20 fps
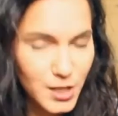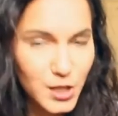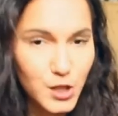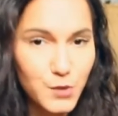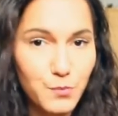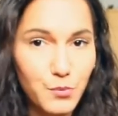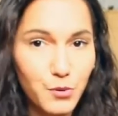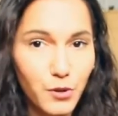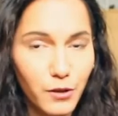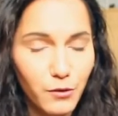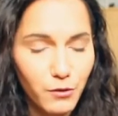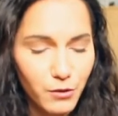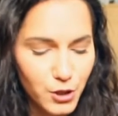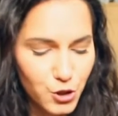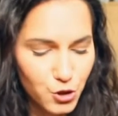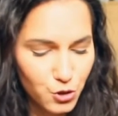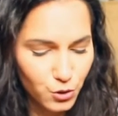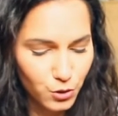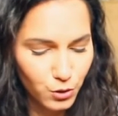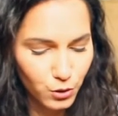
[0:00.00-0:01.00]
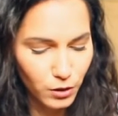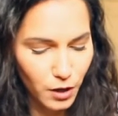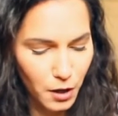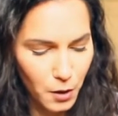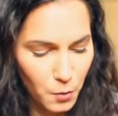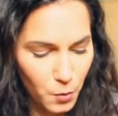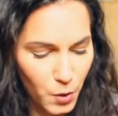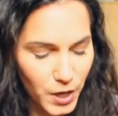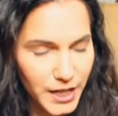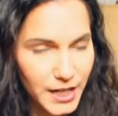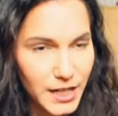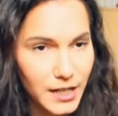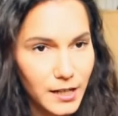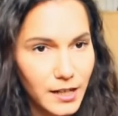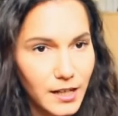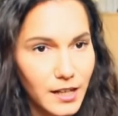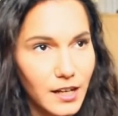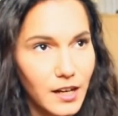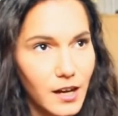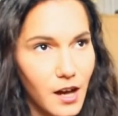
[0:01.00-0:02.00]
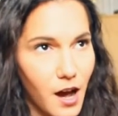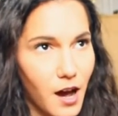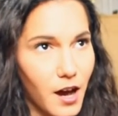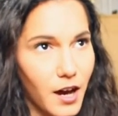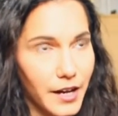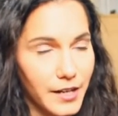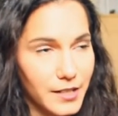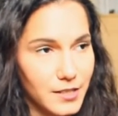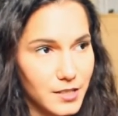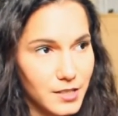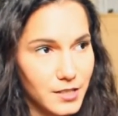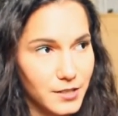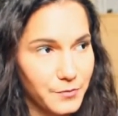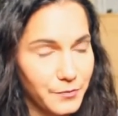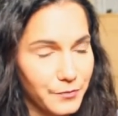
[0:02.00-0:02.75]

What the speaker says: spiritual awakening guide.